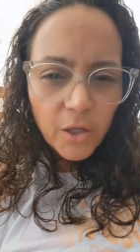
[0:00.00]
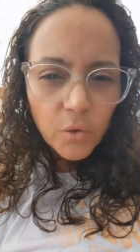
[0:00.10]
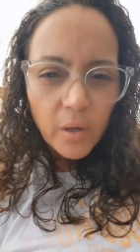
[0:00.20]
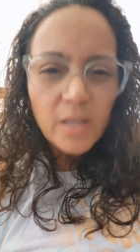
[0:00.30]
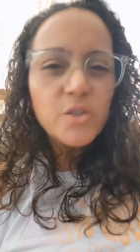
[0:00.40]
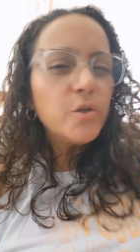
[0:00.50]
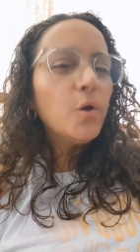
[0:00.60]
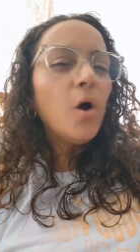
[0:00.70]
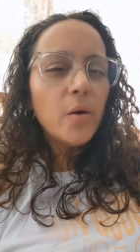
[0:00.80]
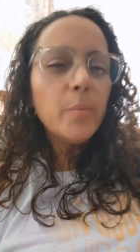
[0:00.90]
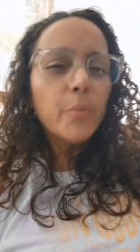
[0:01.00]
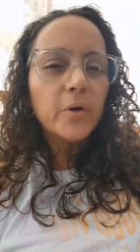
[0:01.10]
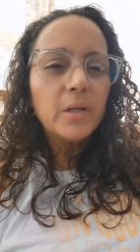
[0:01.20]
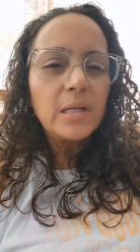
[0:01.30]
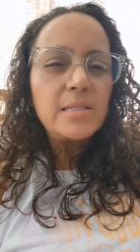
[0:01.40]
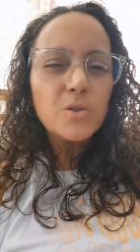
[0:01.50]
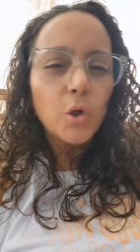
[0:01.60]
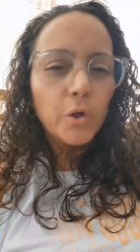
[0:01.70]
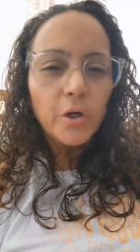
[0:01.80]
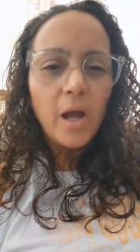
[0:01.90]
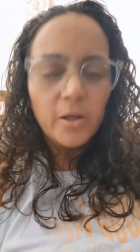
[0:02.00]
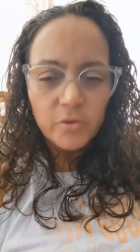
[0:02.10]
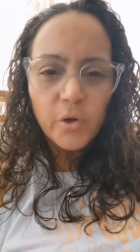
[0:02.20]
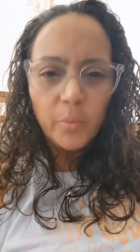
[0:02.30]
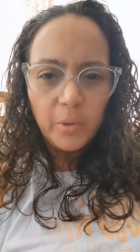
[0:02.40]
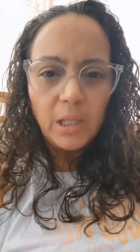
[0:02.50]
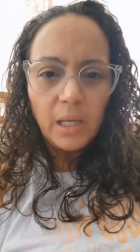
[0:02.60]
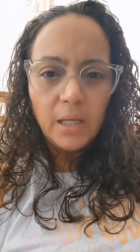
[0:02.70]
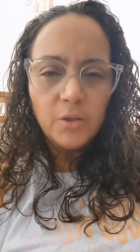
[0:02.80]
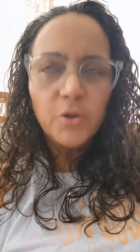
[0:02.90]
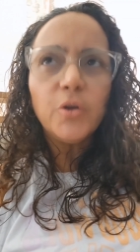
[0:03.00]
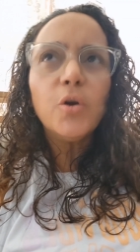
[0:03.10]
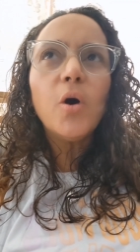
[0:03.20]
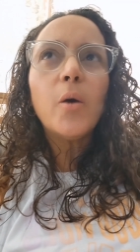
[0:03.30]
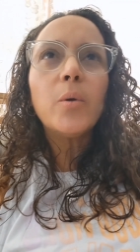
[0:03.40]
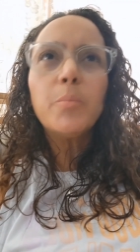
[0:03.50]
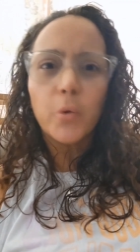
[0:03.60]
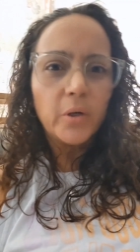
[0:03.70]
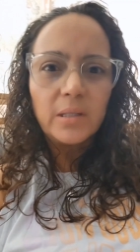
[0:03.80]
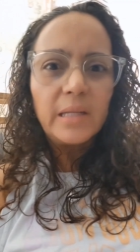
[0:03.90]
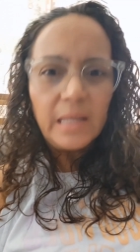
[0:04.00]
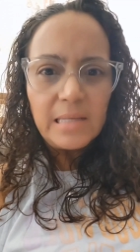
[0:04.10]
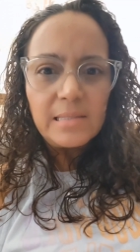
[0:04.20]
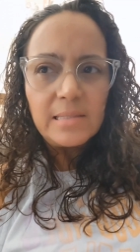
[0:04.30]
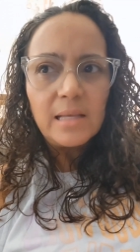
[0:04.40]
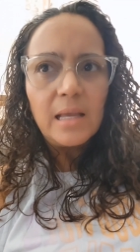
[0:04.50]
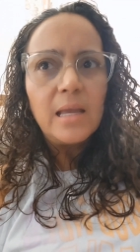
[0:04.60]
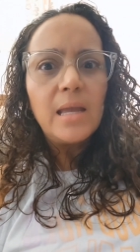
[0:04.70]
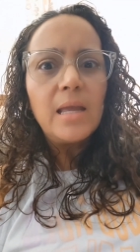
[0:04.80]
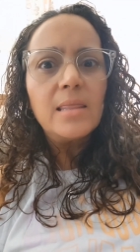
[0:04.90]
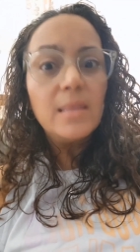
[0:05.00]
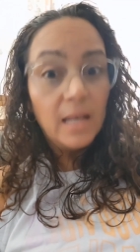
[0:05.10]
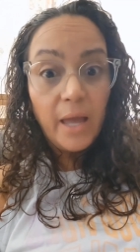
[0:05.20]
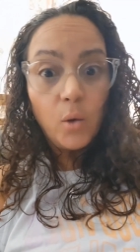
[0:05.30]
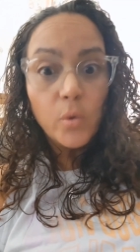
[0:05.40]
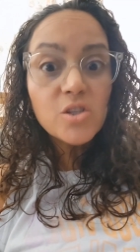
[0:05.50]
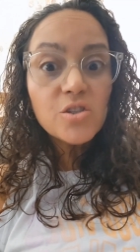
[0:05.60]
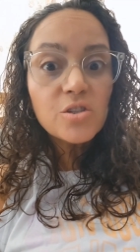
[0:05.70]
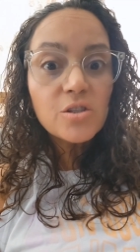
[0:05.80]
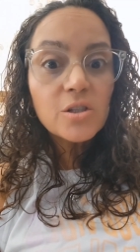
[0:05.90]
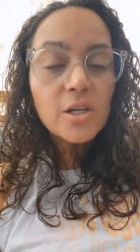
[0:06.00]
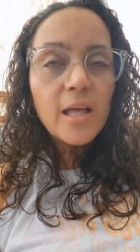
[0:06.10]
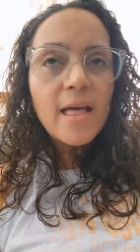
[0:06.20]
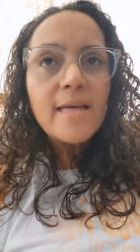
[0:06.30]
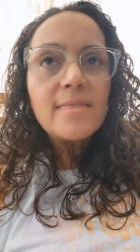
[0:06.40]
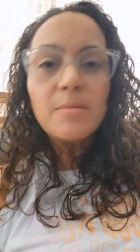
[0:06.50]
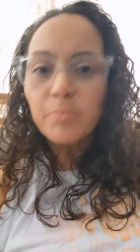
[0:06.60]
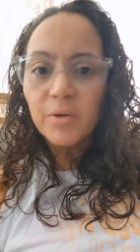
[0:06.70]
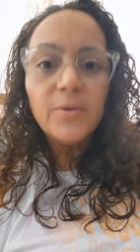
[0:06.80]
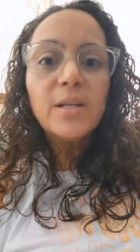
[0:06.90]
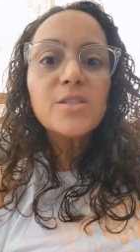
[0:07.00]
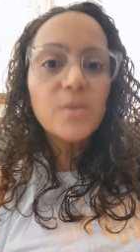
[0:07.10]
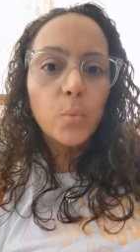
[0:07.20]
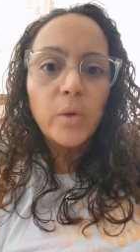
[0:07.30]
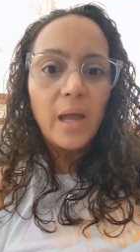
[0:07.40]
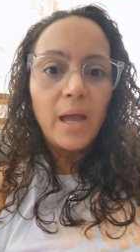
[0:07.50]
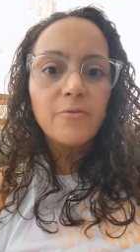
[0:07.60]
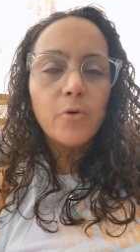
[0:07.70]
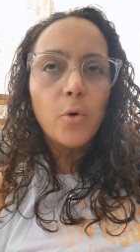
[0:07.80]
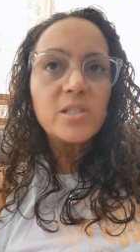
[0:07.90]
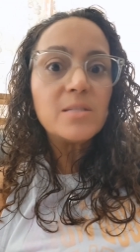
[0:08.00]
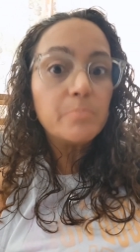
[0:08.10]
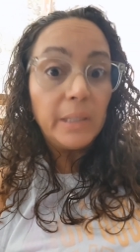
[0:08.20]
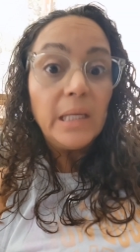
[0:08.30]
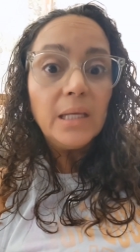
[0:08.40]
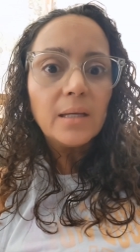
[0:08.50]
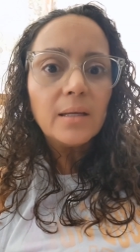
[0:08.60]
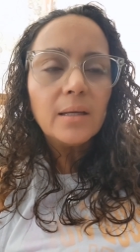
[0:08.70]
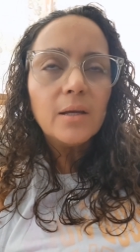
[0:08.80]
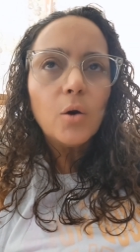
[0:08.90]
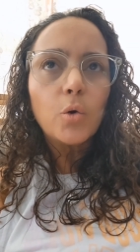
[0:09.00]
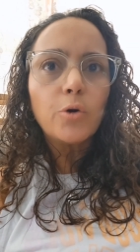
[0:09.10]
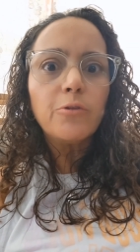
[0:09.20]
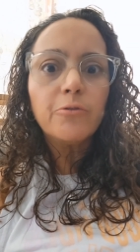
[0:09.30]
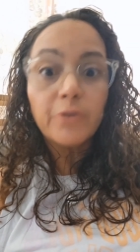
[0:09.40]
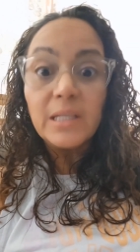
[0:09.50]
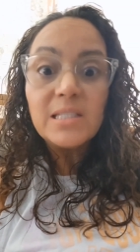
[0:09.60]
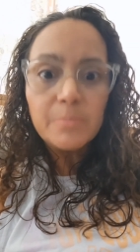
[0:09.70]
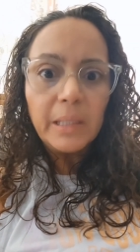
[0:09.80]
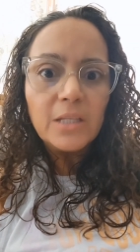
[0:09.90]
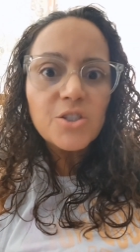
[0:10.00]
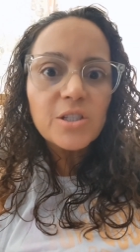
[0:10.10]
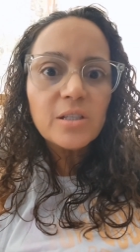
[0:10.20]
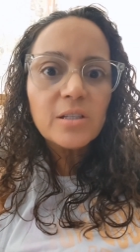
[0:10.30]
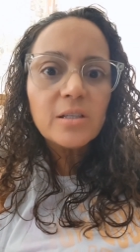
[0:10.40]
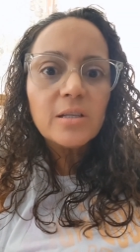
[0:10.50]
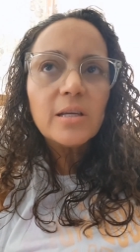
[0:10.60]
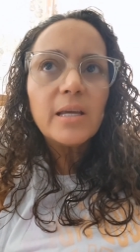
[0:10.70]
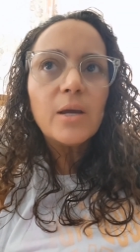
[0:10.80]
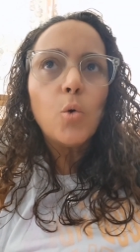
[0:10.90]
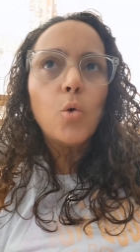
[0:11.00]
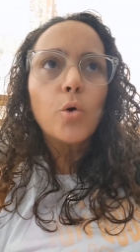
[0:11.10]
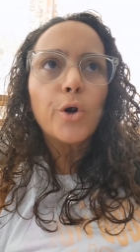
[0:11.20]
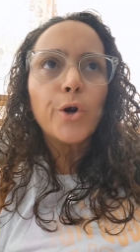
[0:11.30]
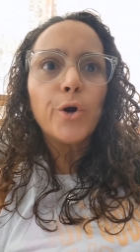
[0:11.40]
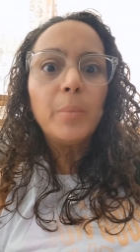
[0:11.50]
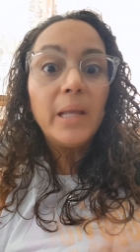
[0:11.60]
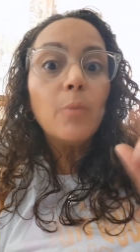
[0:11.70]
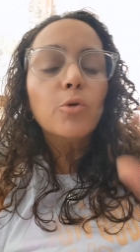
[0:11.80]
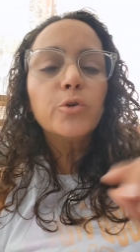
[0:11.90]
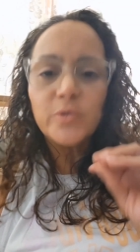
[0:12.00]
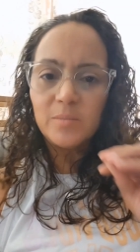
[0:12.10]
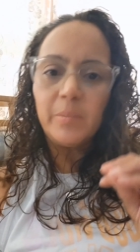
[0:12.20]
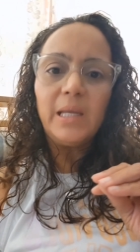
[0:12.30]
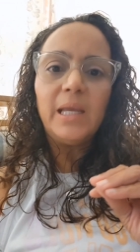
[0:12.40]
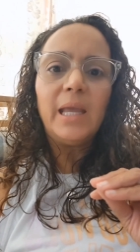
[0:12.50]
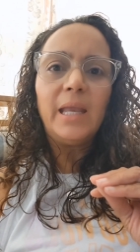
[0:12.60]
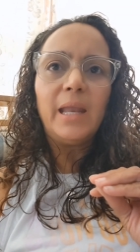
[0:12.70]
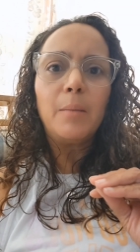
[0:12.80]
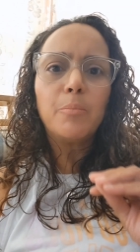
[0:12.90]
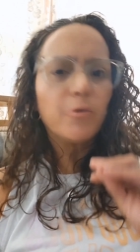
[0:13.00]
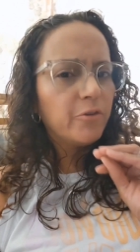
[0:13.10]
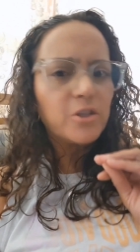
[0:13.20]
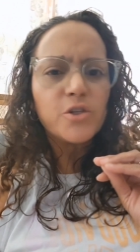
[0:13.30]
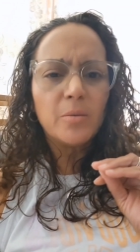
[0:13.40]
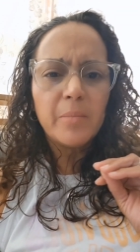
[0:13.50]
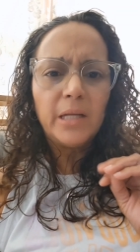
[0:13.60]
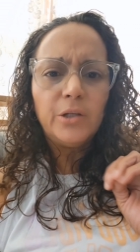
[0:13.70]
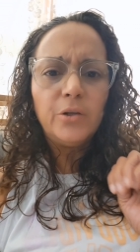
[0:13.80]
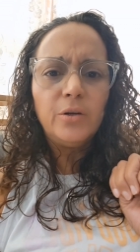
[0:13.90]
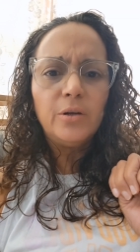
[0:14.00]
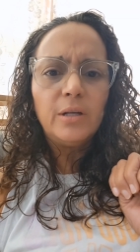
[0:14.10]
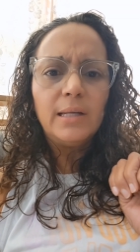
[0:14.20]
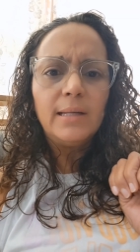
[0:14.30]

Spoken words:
Hey, you guys, you know how important it is to learn how to communicate? Do you know how important is the language? The privilege that we have or speak or free speech or be able to speak in a professional manner?